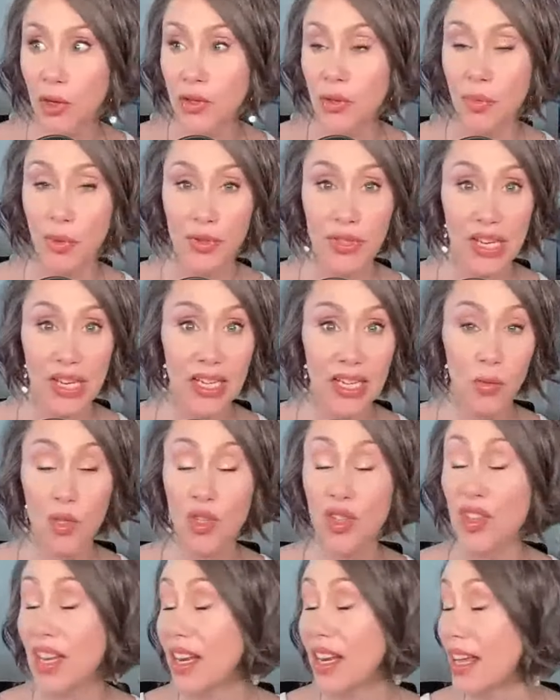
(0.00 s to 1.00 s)
to multiple
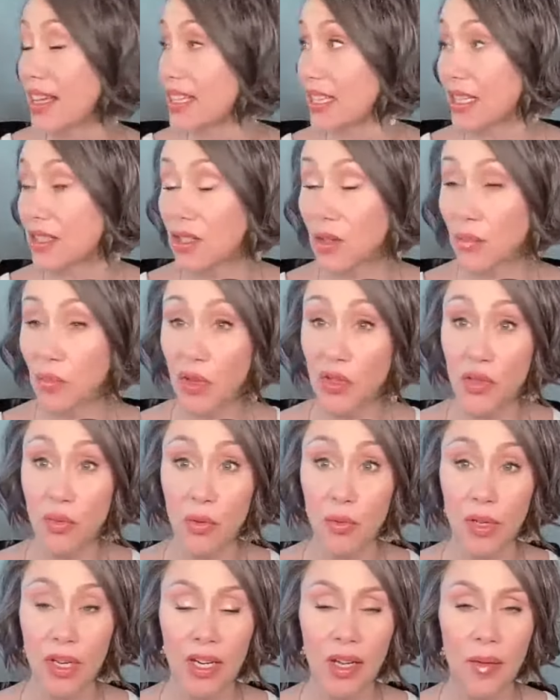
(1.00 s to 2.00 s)
days, which then has led to
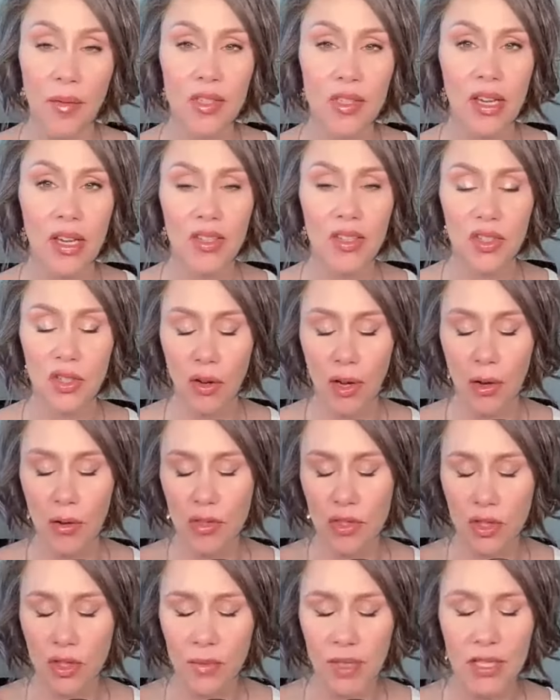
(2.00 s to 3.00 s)
multiple. And I was, so
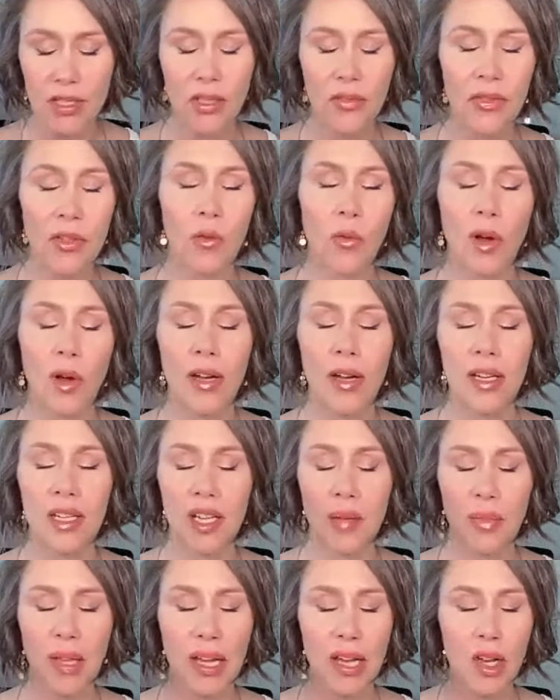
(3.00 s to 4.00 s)
I took myself on a walk
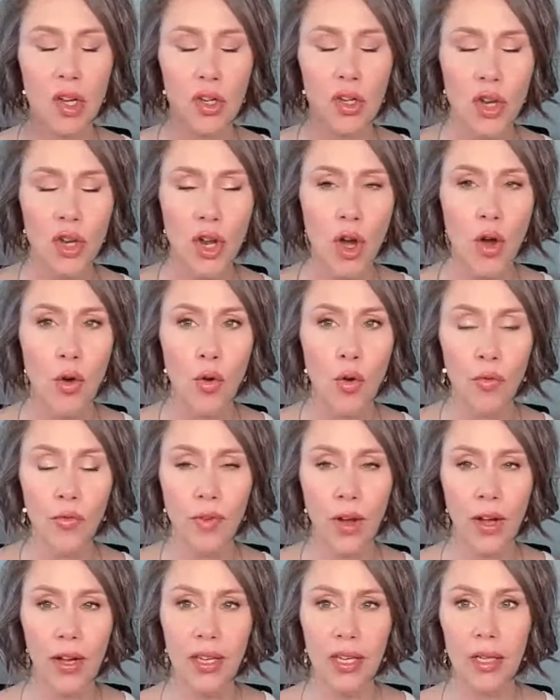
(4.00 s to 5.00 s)
and I'm like, no
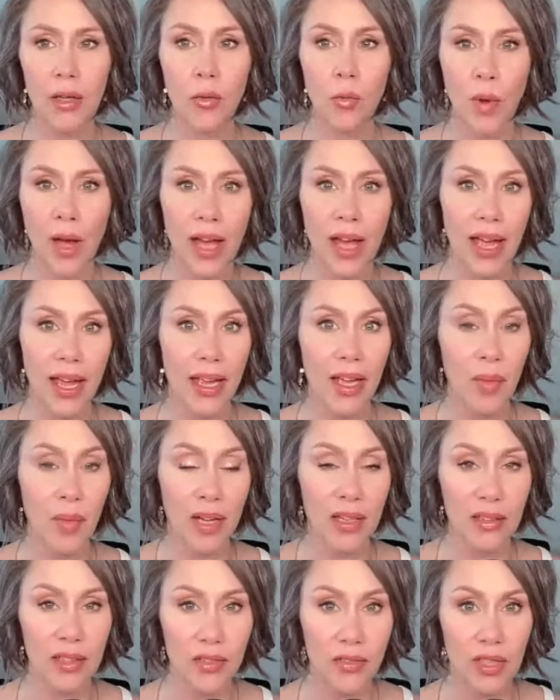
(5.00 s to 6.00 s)
fucking way am
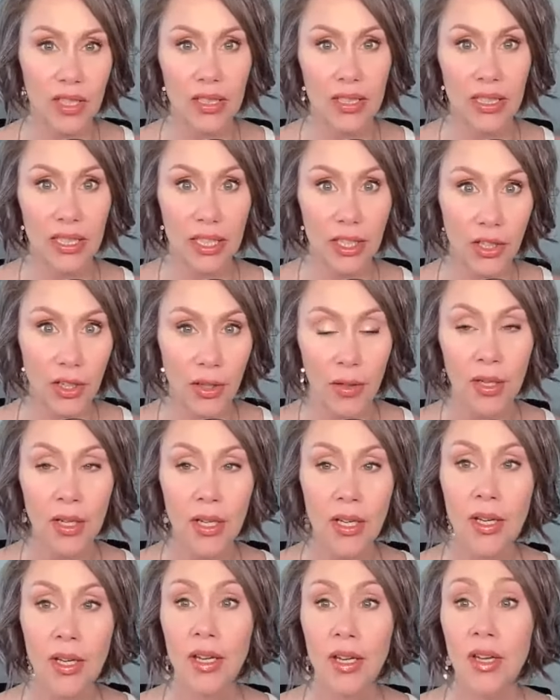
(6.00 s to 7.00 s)
I living here.
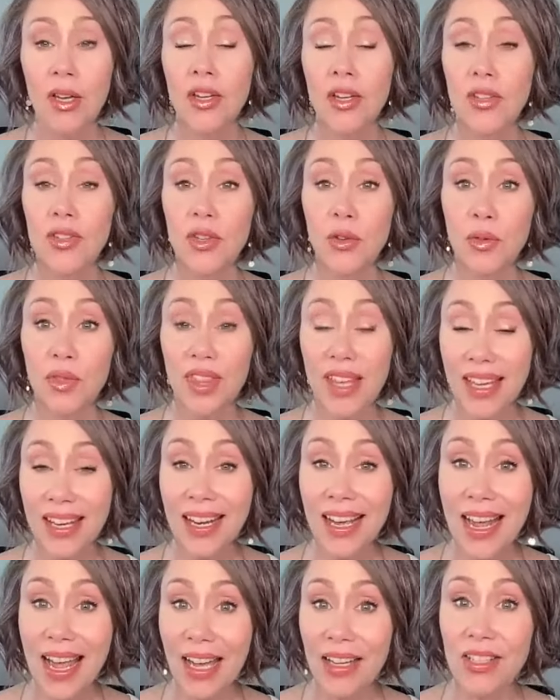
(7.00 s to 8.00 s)
So then
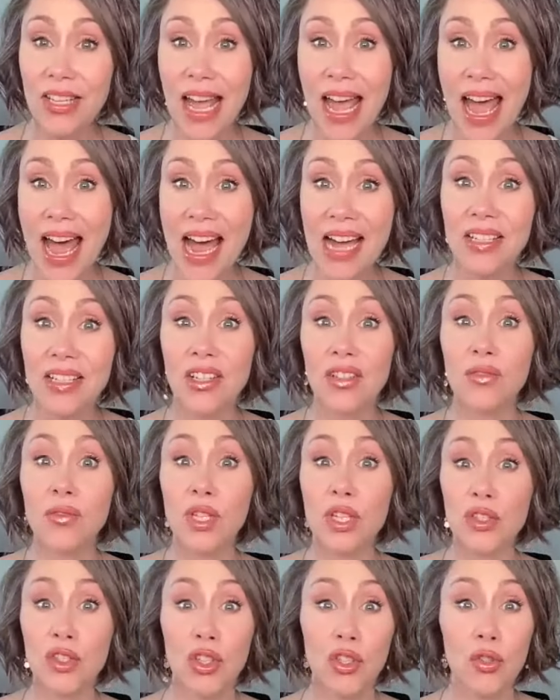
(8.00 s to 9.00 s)
I had to
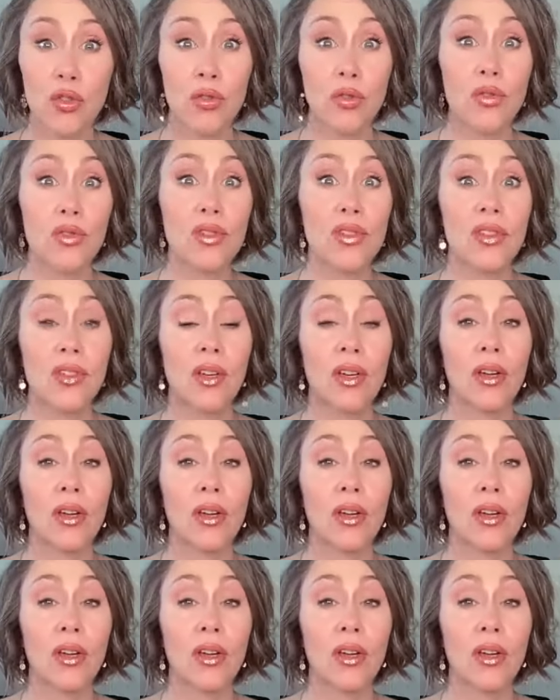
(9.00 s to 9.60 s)
actively use